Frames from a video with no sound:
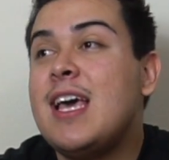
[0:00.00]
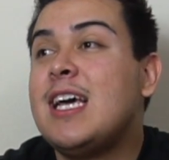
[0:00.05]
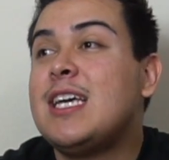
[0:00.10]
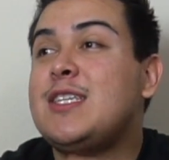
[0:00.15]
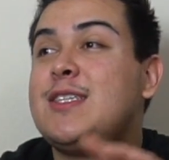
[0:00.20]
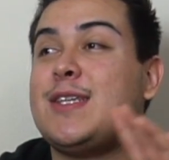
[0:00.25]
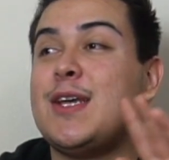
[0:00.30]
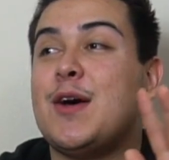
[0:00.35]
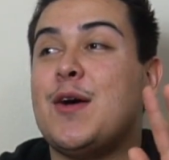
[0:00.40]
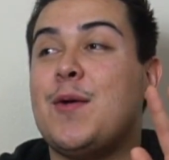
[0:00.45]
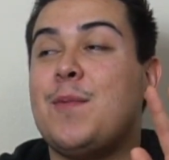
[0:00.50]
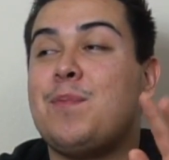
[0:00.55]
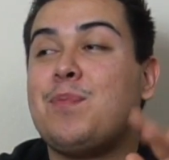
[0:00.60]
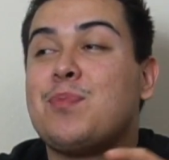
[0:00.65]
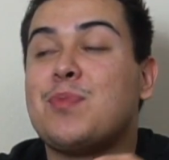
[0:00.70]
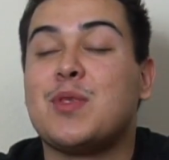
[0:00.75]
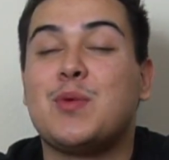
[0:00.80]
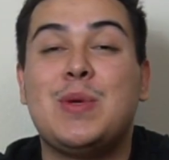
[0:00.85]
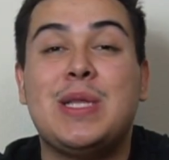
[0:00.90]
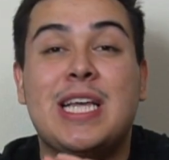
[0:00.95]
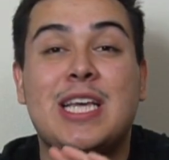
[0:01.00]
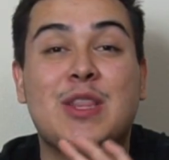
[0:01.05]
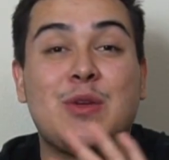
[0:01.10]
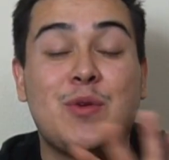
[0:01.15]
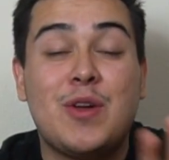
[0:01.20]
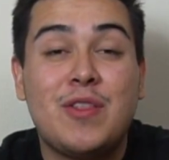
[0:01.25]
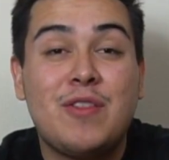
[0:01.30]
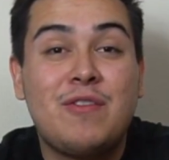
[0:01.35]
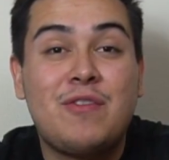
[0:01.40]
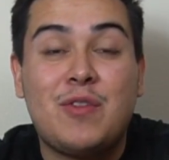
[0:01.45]
So we like threw it
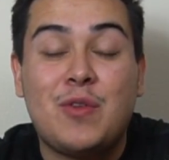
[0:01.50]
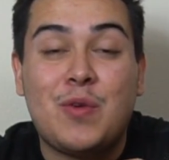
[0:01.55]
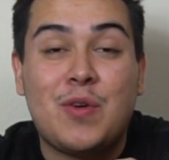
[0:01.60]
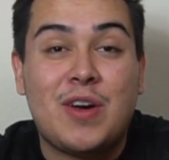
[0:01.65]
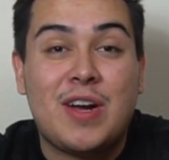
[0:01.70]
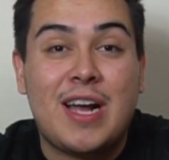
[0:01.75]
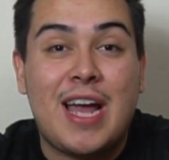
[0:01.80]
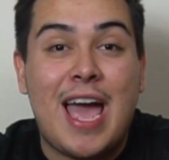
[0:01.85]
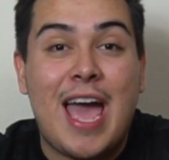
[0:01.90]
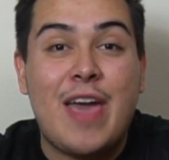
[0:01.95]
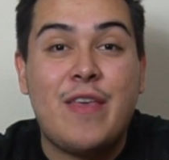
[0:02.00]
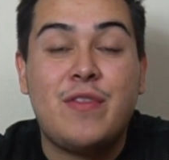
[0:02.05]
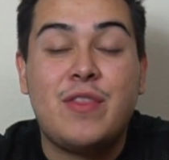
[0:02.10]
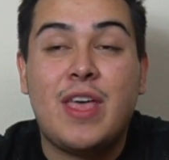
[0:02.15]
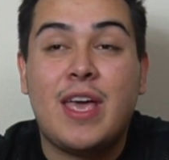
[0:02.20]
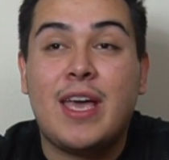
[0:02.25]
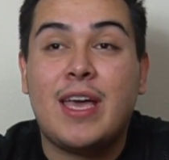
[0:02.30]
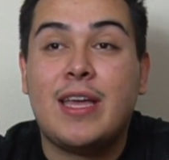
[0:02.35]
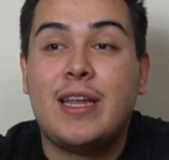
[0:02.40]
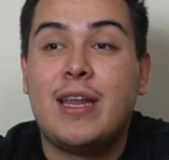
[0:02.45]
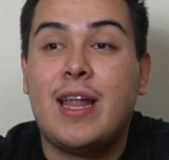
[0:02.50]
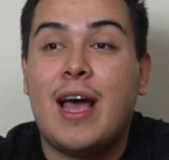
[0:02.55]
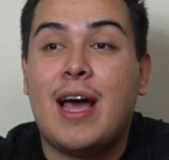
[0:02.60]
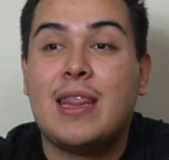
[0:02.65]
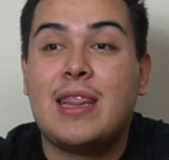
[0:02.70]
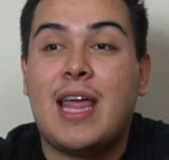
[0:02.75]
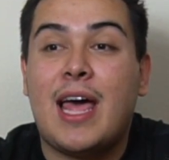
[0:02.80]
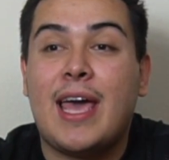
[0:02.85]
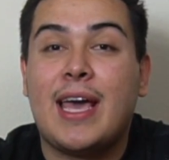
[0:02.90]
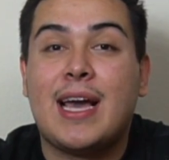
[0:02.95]
on the floor, and then
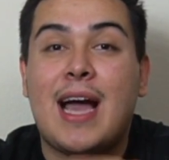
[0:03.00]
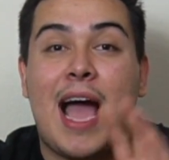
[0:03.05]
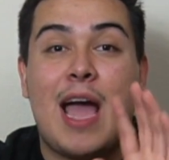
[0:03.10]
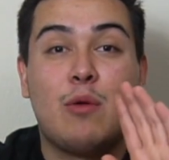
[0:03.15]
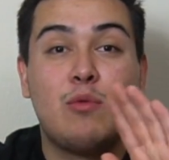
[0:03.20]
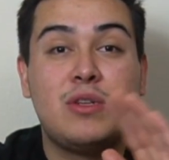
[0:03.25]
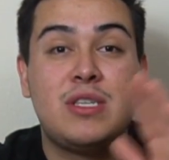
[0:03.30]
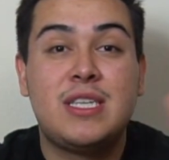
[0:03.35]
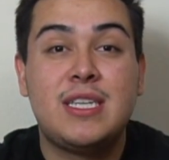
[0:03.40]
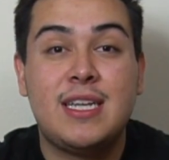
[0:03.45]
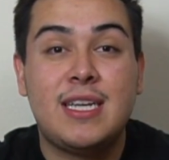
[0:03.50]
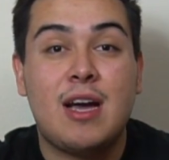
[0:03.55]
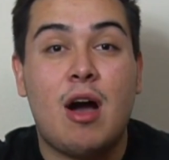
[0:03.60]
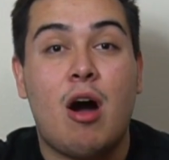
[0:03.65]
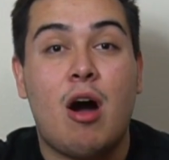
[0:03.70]
like I was sitting